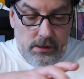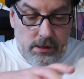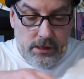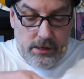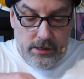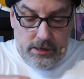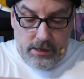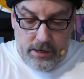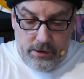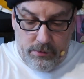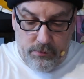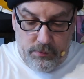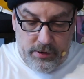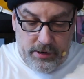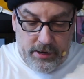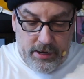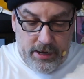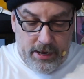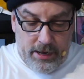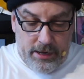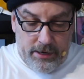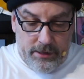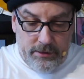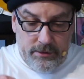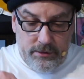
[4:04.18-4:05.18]
And then we
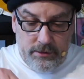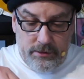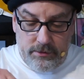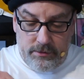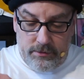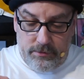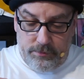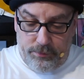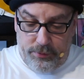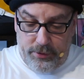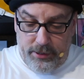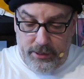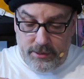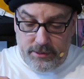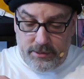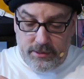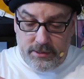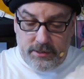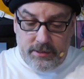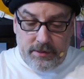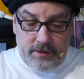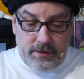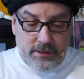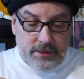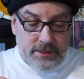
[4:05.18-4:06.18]
got
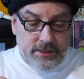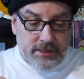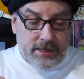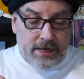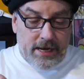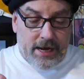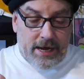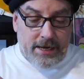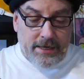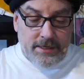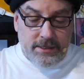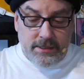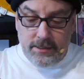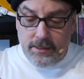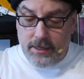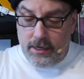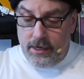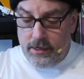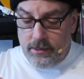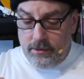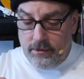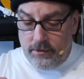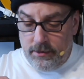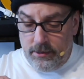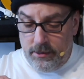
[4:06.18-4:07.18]
pieces of the Sky
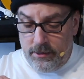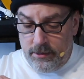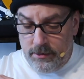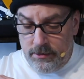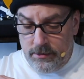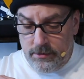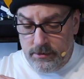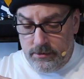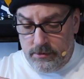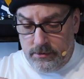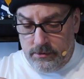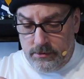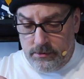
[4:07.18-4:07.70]
Cycle here.